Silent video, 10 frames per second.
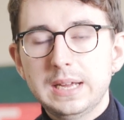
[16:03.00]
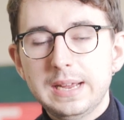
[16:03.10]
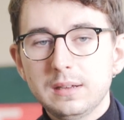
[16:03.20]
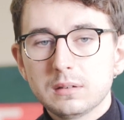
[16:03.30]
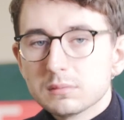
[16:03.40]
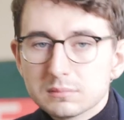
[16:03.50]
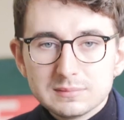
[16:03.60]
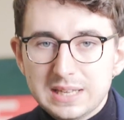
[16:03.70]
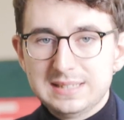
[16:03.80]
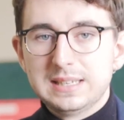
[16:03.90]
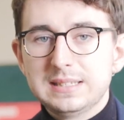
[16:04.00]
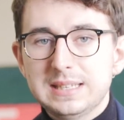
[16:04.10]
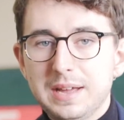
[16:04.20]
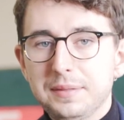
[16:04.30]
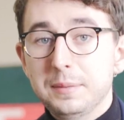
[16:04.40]
like, as I
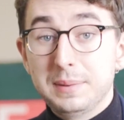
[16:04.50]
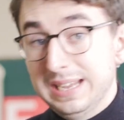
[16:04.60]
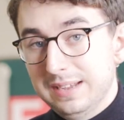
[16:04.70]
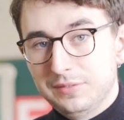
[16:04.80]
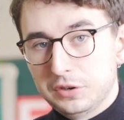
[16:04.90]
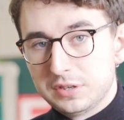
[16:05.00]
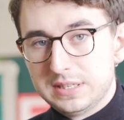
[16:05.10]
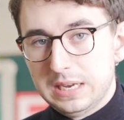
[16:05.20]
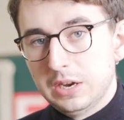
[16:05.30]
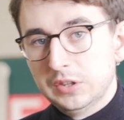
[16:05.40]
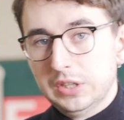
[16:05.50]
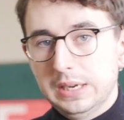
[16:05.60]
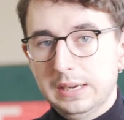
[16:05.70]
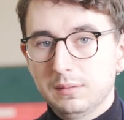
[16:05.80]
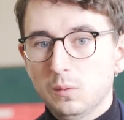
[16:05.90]
said, the behaviour is
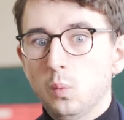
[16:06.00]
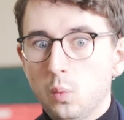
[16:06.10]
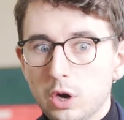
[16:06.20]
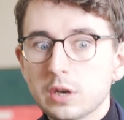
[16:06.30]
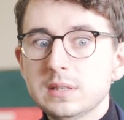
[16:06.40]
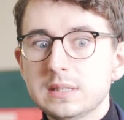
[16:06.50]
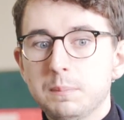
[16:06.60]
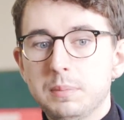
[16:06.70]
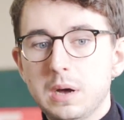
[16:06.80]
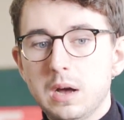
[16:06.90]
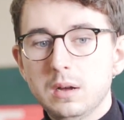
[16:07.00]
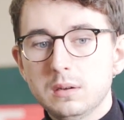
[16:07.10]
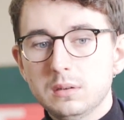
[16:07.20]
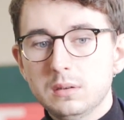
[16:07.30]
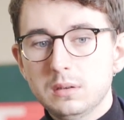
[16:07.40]
certainly worse, but
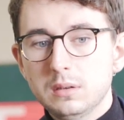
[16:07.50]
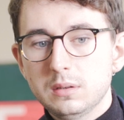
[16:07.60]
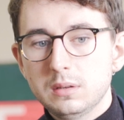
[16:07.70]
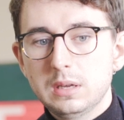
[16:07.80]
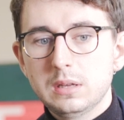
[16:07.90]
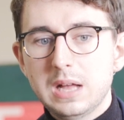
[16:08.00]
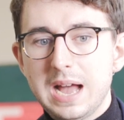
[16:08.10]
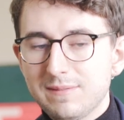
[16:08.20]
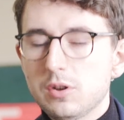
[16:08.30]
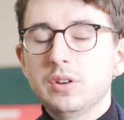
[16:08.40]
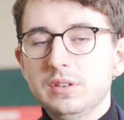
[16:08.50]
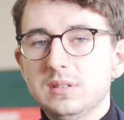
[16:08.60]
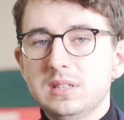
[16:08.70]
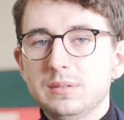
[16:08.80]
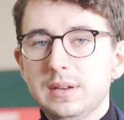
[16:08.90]
I've gotten
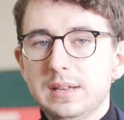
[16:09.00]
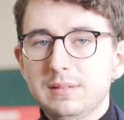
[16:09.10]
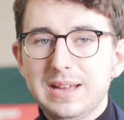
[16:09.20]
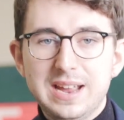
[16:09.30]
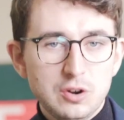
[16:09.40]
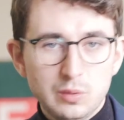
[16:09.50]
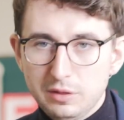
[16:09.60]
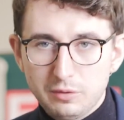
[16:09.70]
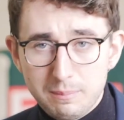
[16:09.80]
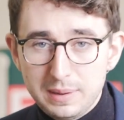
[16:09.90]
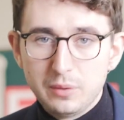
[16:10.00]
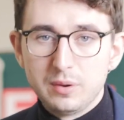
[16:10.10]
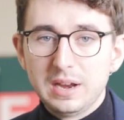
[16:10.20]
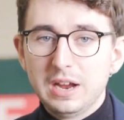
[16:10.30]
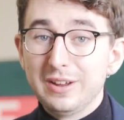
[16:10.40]
used to it. I know what they're
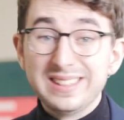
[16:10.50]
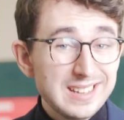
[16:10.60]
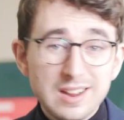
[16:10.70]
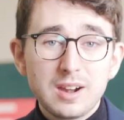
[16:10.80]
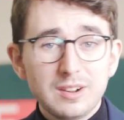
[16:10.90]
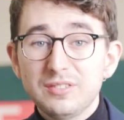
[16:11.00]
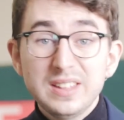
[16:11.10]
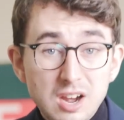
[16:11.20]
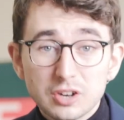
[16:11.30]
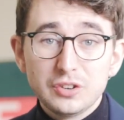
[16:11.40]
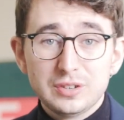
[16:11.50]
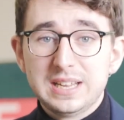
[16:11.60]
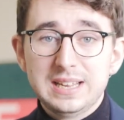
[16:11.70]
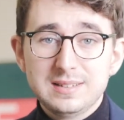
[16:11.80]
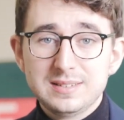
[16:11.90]
about now, and they are good
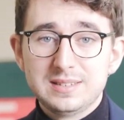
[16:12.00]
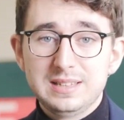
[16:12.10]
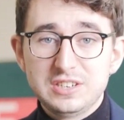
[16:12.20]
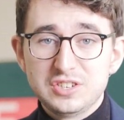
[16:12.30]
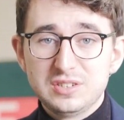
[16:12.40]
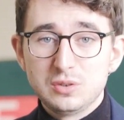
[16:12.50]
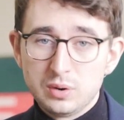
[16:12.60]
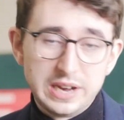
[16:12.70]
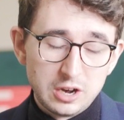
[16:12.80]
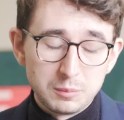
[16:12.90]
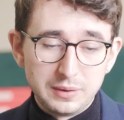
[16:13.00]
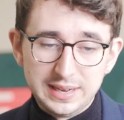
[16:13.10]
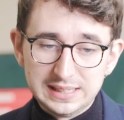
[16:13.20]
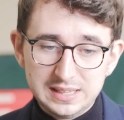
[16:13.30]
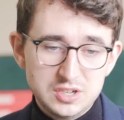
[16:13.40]
kids. They just don't care about
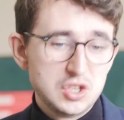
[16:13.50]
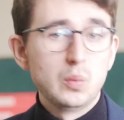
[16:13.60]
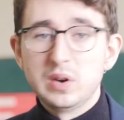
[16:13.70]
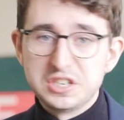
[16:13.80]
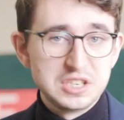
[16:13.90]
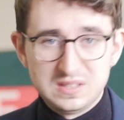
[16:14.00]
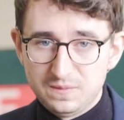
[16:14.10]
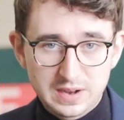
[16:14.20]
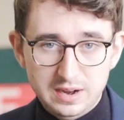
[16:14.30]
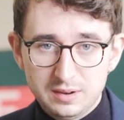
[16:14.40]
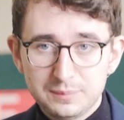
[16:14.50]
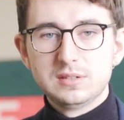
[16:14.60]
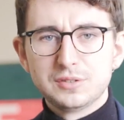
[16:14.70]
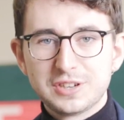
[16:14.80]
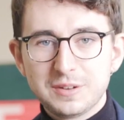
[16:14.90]
English, which is fair.
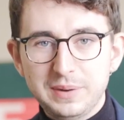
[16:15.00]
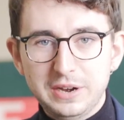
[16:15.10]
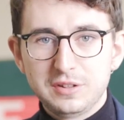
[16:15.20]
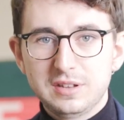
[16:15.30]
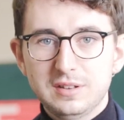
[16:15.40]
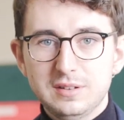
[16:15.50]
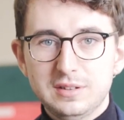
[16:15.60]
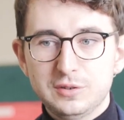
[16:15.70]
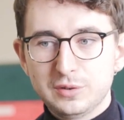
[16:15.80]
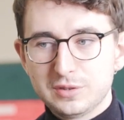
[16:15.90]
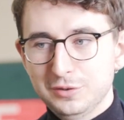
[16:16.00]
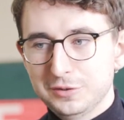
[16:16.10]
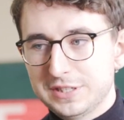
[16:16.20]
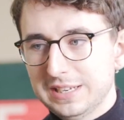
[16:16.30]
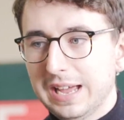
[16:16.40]
So to compare the two
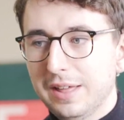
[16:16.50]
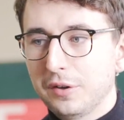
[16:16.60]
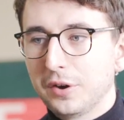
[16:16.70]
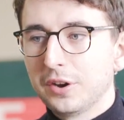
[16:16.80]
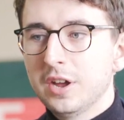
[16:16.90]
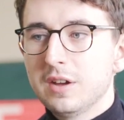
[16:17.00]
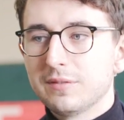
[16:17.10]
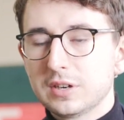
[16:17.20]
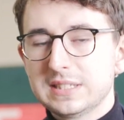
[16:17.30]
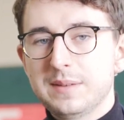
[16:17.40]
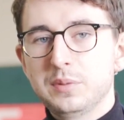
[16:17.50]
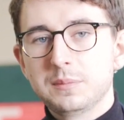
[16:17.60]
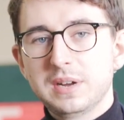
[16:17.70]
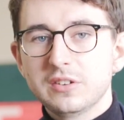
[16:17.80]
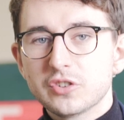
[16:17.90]
schools together, for example,
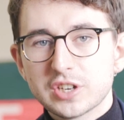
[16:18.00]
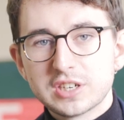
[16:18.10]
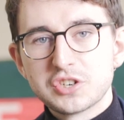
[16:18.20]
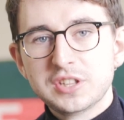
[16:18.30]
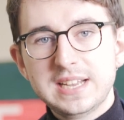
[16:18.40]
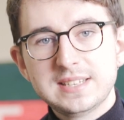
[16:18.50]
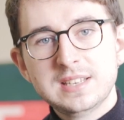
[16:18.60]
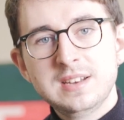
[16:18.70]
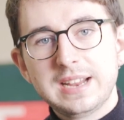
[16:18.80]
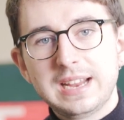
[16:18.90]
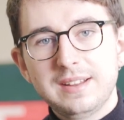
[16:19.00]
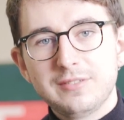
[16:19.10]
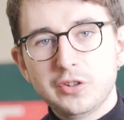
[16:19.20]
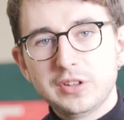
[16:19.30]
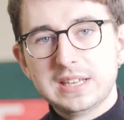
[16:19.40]
in my introduction lesson, I
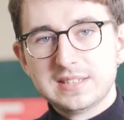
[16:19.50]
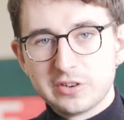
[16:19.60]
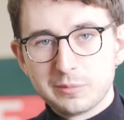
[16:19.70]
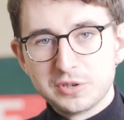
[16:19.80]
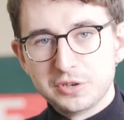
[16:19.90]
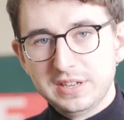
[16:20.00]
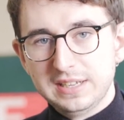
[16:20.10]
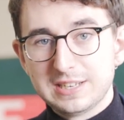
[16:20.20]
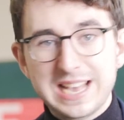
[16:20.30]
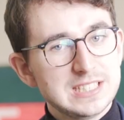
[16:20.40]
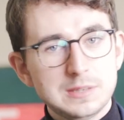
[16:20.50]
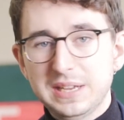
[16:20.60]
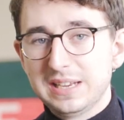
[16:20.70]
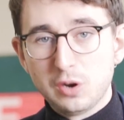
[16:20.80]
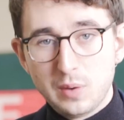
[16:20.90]
gave all the kids an opportunity to ask
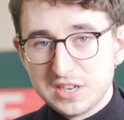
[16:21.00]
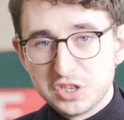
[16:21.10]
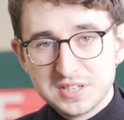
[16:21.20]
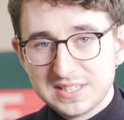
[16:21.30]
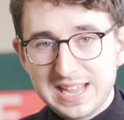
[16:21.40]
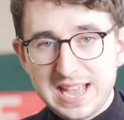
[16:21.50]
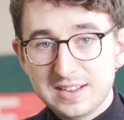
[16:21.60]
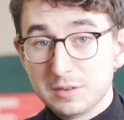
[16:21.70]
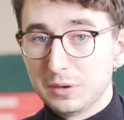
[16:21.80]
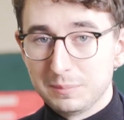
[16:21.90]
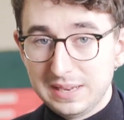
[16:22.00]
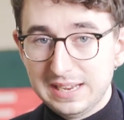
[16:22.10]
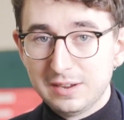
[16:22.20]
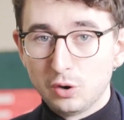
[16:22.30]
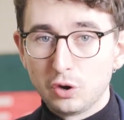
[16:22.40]
me any questions they had about
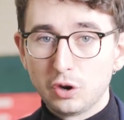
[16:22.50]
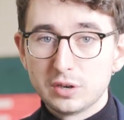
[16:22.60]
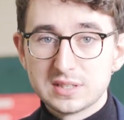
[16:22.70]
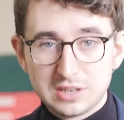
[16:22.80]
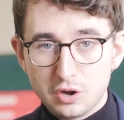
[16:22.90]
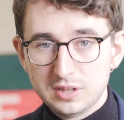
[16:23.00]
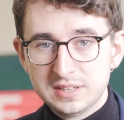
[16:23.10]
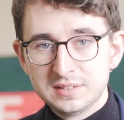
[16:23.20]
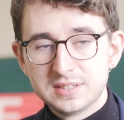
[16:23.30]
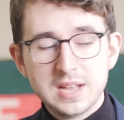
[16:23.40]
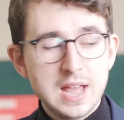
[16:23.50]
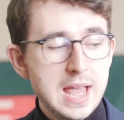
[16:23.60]
me or Scotland,